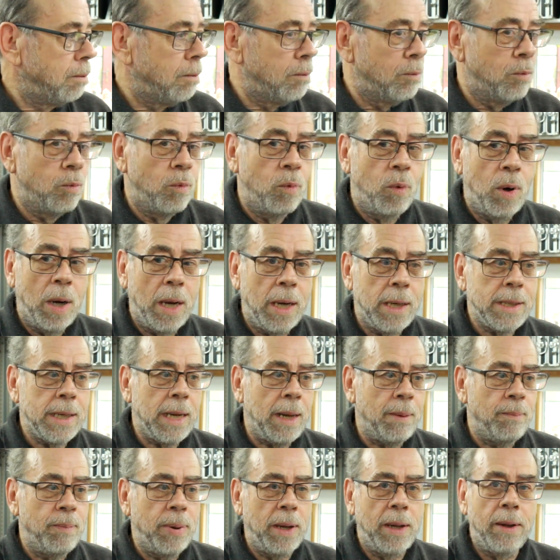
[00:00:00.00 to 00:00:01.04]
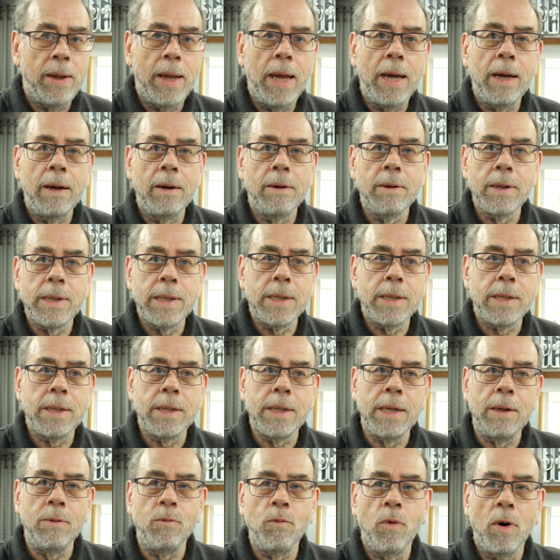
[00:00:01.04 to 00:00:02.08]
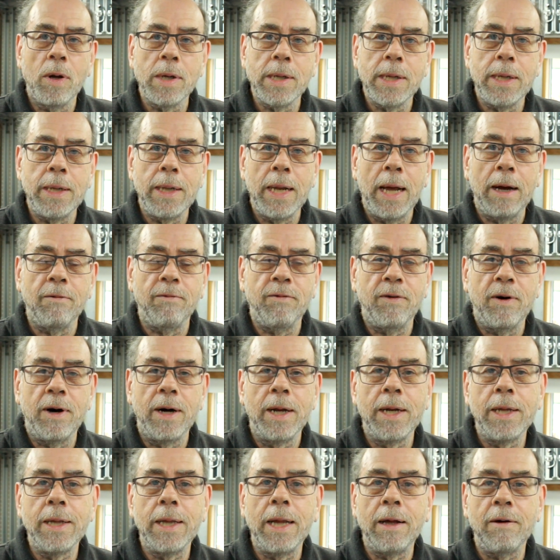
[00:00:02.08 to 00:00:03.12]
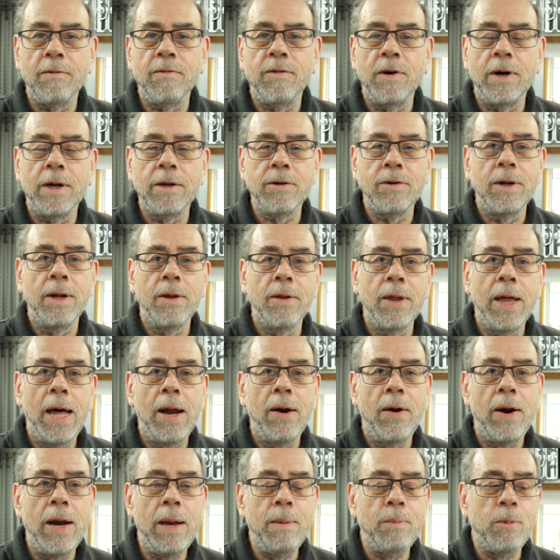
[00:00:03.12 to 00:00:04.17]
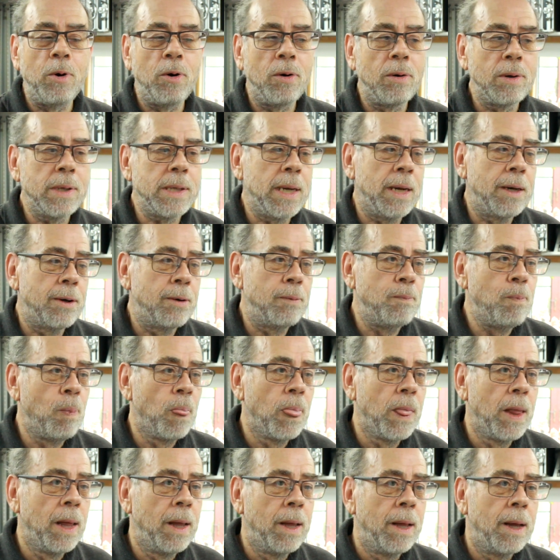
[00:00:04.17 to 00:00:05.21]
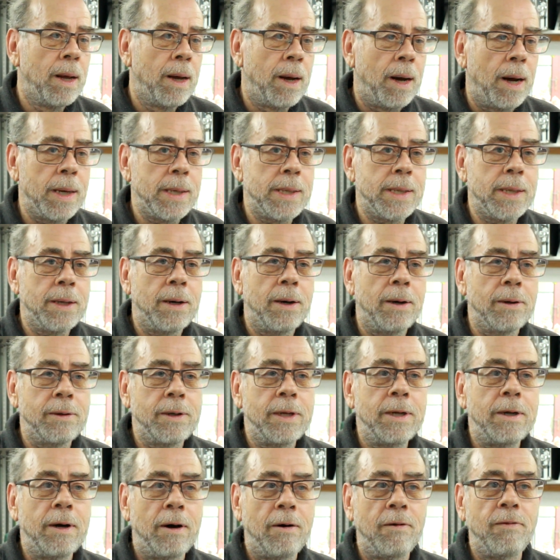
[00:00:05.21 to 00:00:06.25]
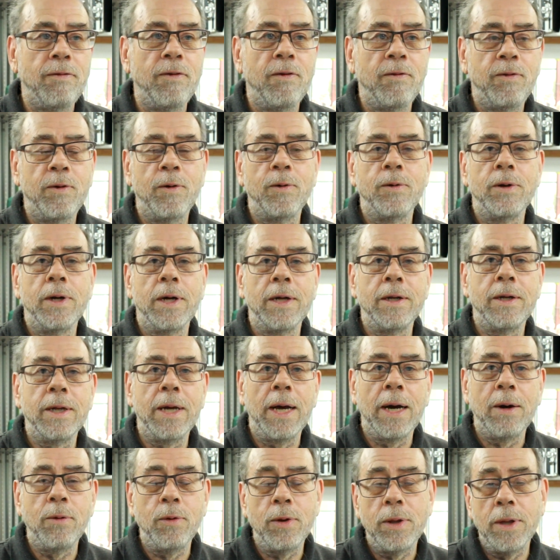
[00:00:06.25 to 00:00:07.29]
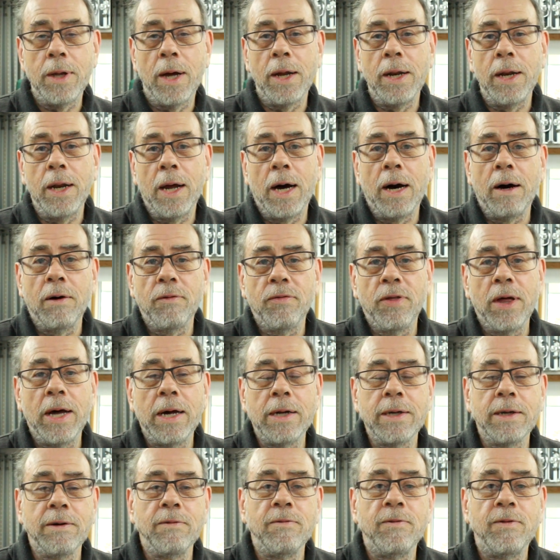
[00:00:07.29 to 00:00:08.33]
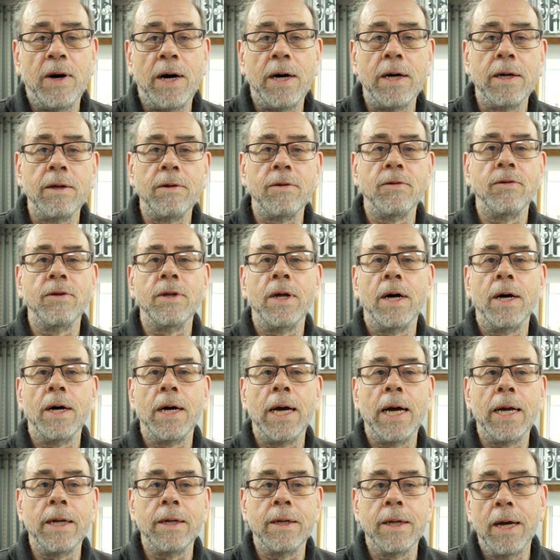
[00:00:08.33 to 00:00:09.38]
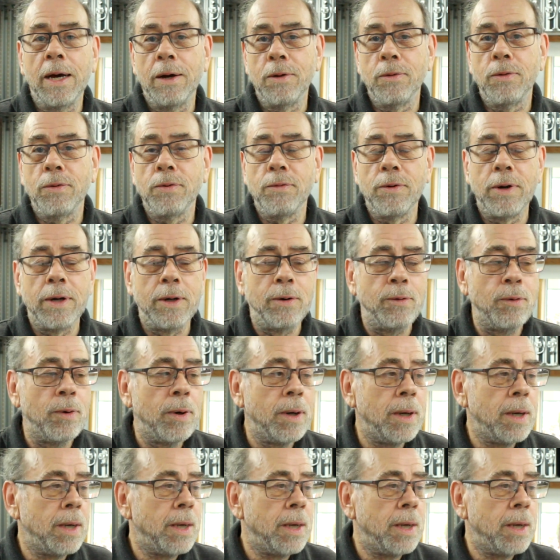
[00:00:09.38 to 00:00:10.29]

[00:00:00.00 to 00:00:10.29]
where's that bit then? Because it was in that file and that file's not there anymore. So I started off a fortnight ago with 9,500 files that I had to go through,